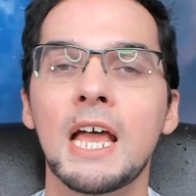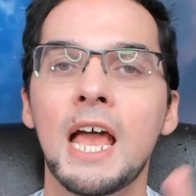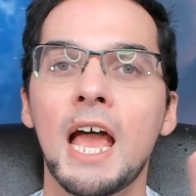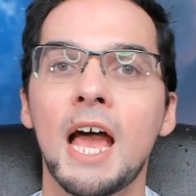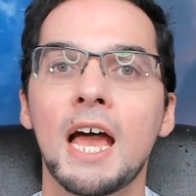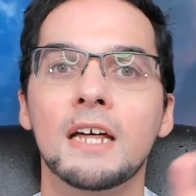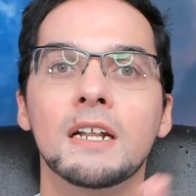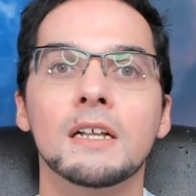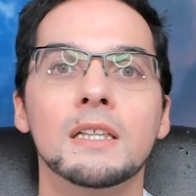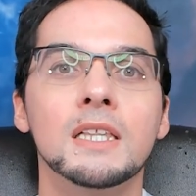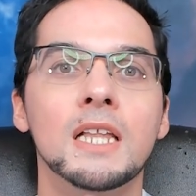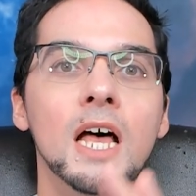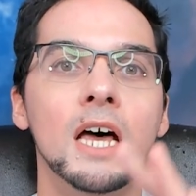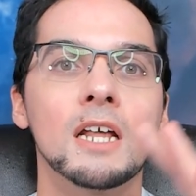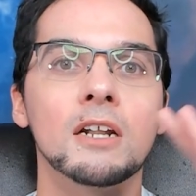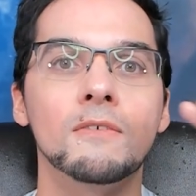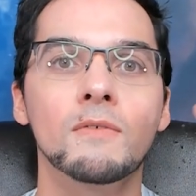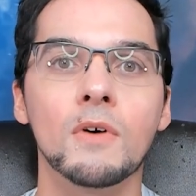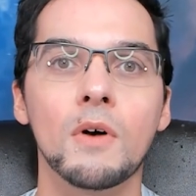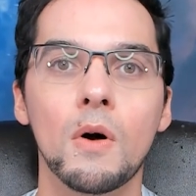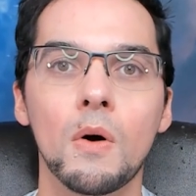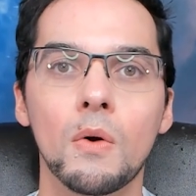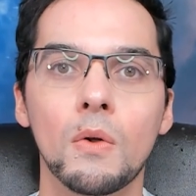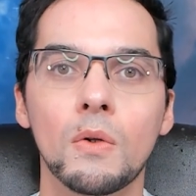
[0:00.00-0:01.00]
and a lot of
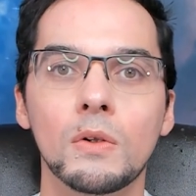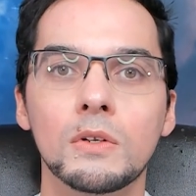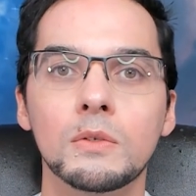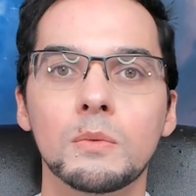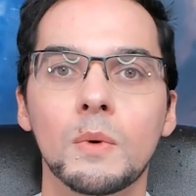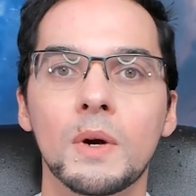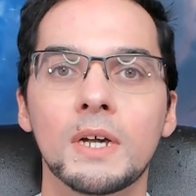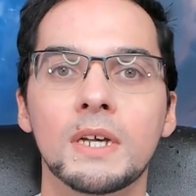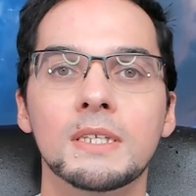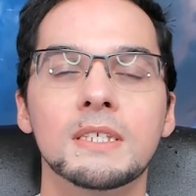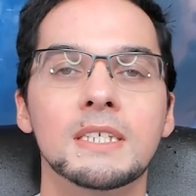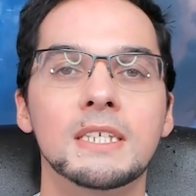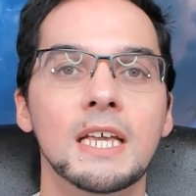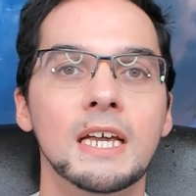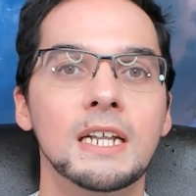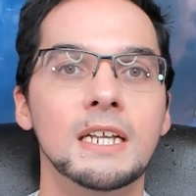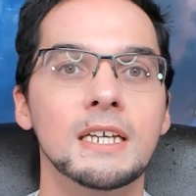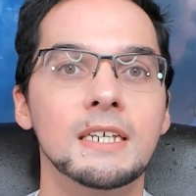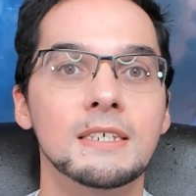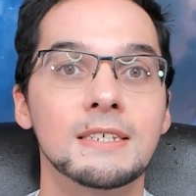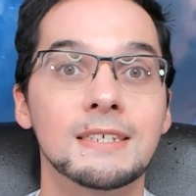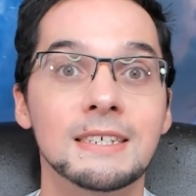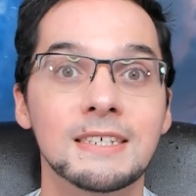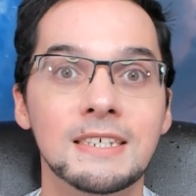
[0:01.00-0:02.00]
old ones getting
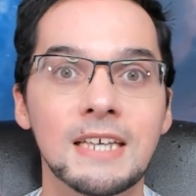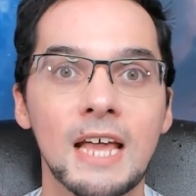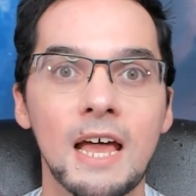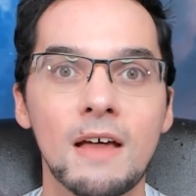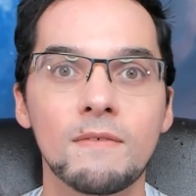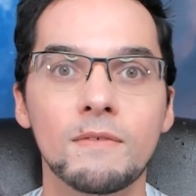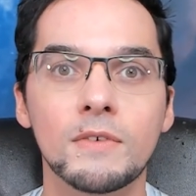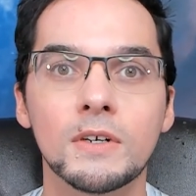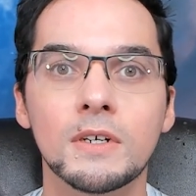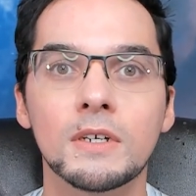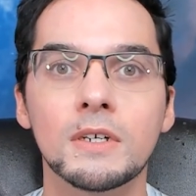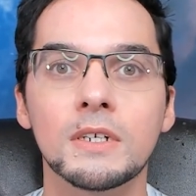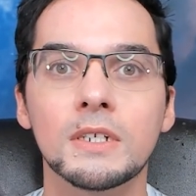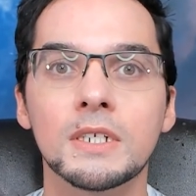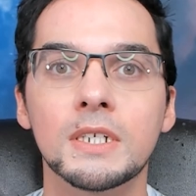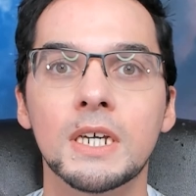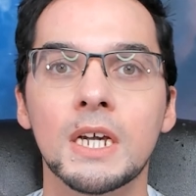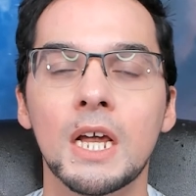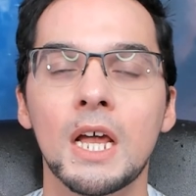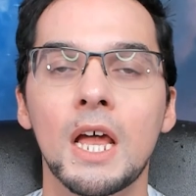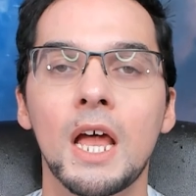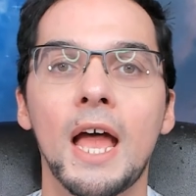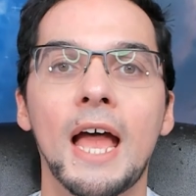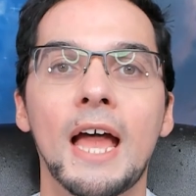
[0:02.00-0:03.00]
severed
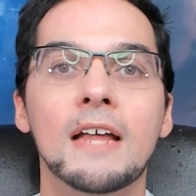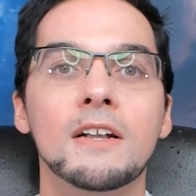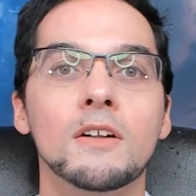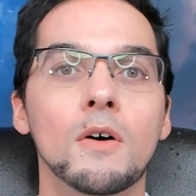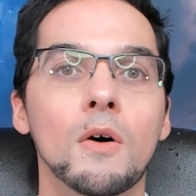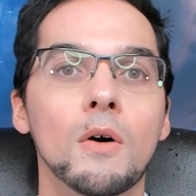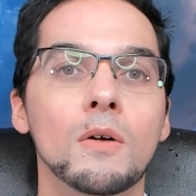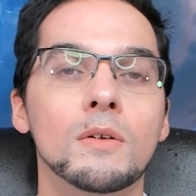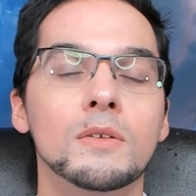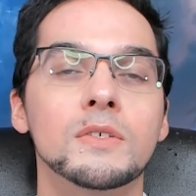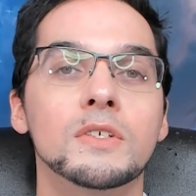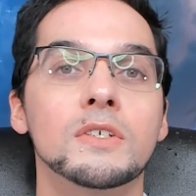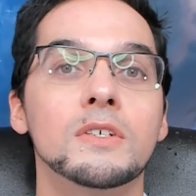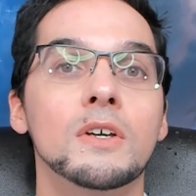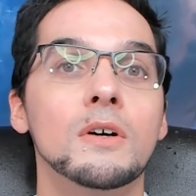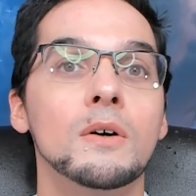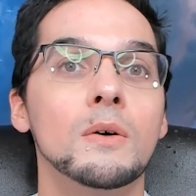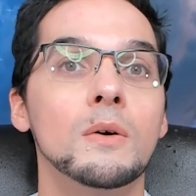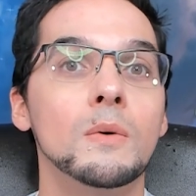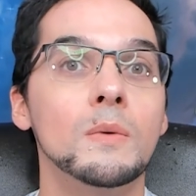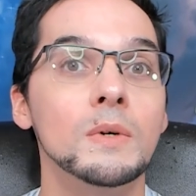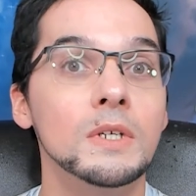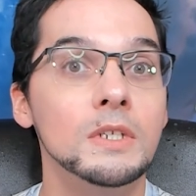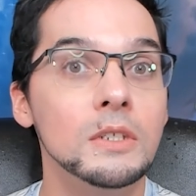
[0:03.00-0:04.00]
and
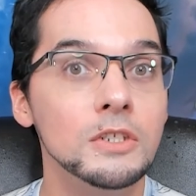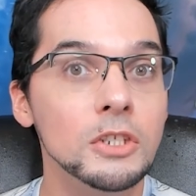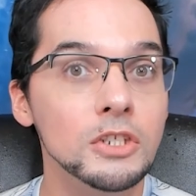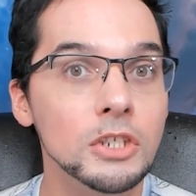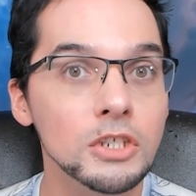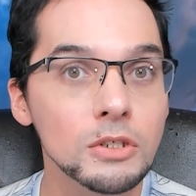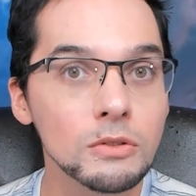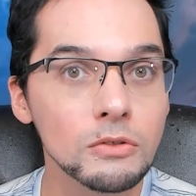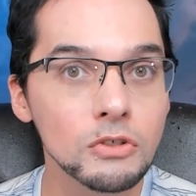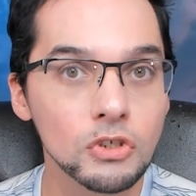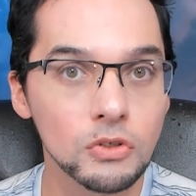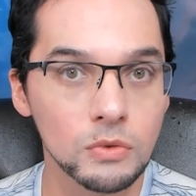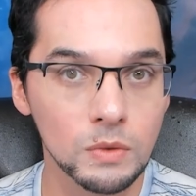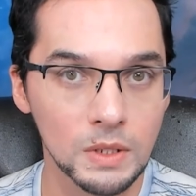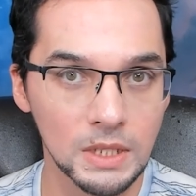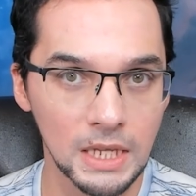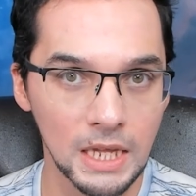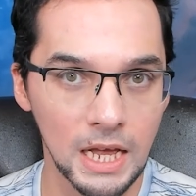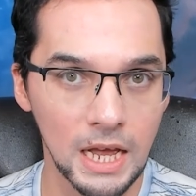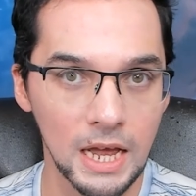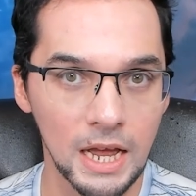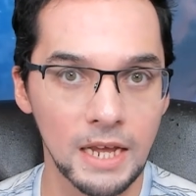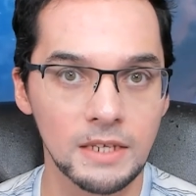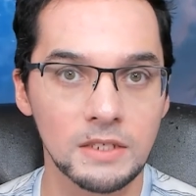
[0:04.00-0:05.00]
also
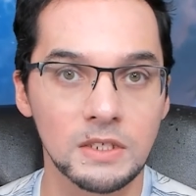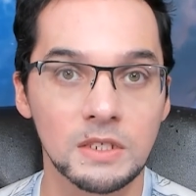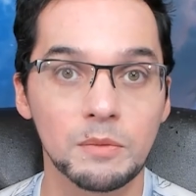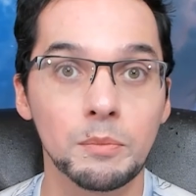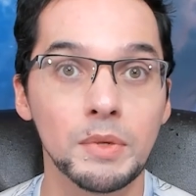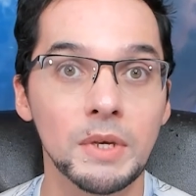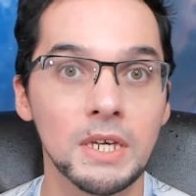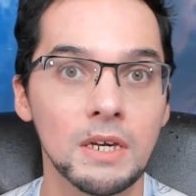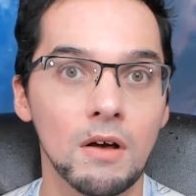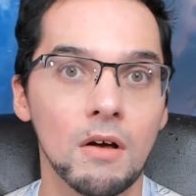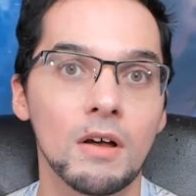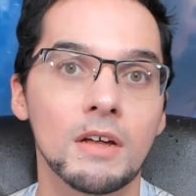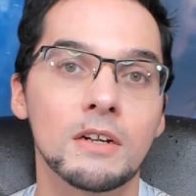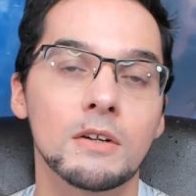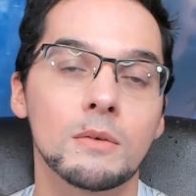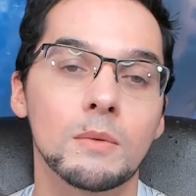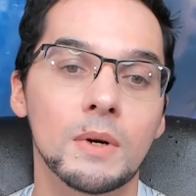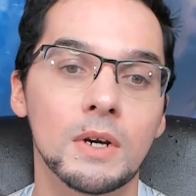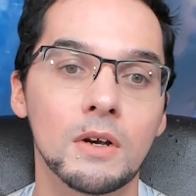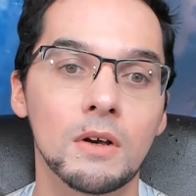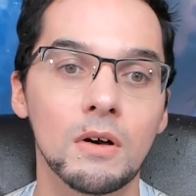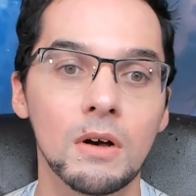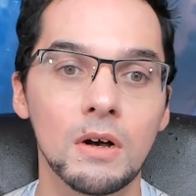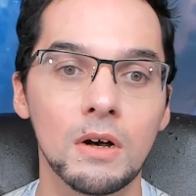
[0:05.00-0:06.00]
neutralized beyond
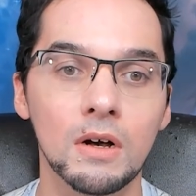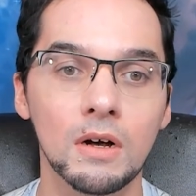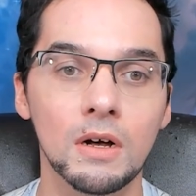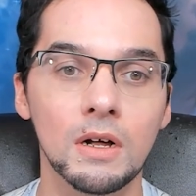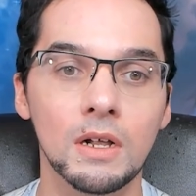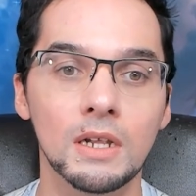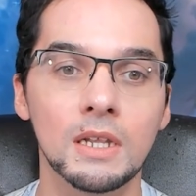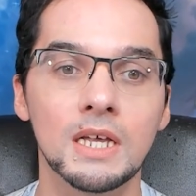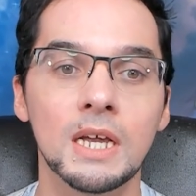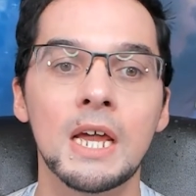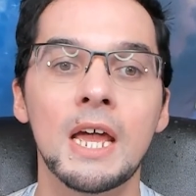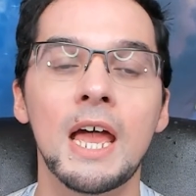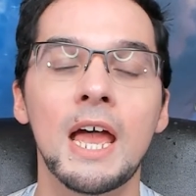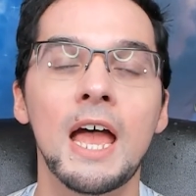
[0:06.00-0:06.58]
recall.